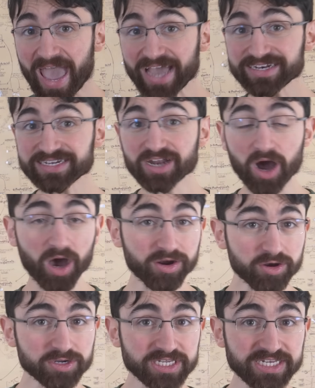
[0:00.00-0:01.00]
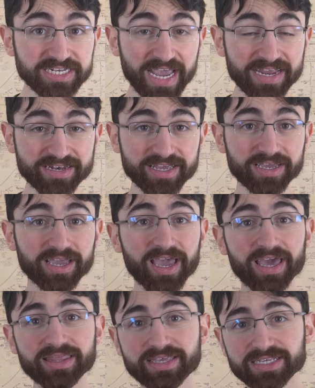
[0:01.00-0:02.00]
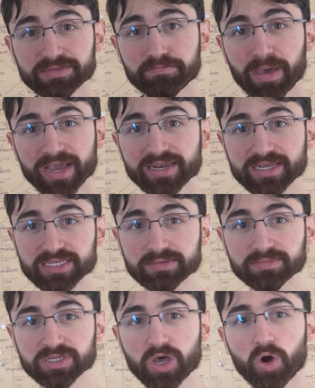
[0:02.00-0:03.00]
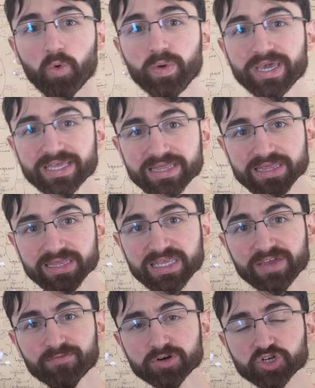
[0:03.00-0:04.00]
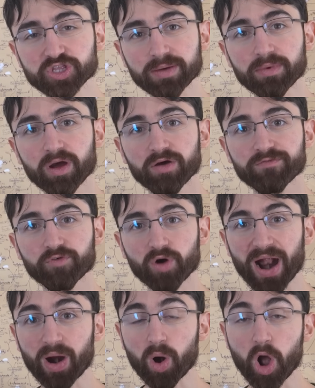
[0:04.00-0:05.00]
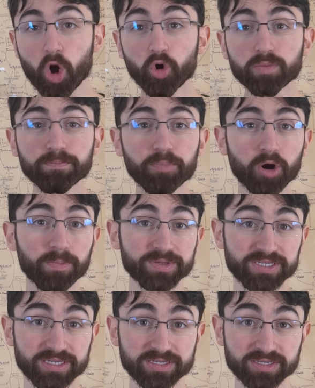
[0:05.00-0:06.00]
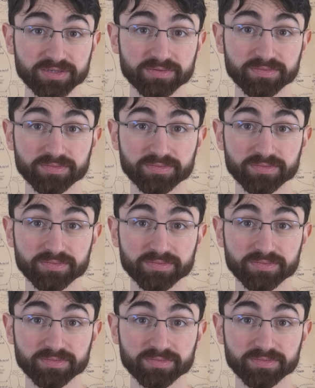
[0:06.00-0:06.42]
And in understanding these mechanisms, we can leverage them for our own purposes.